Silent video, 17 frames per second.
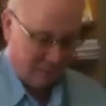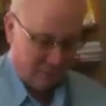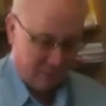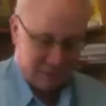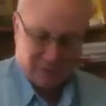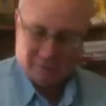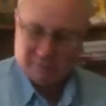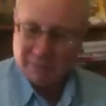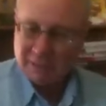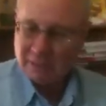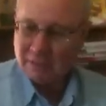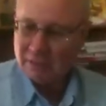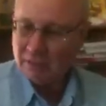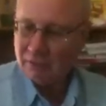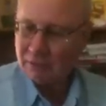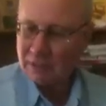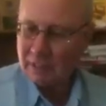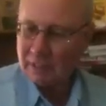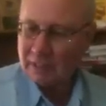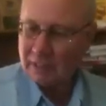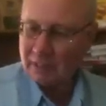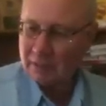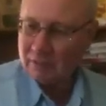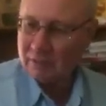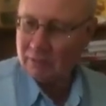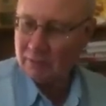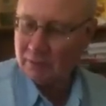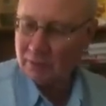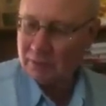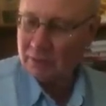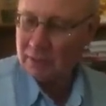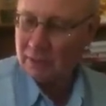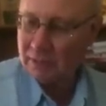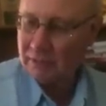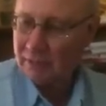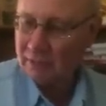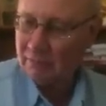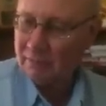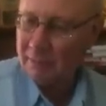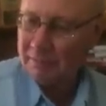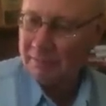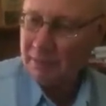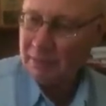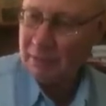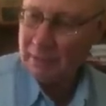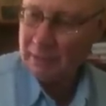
what's our BTUs on that corn burner, Terry. You remember?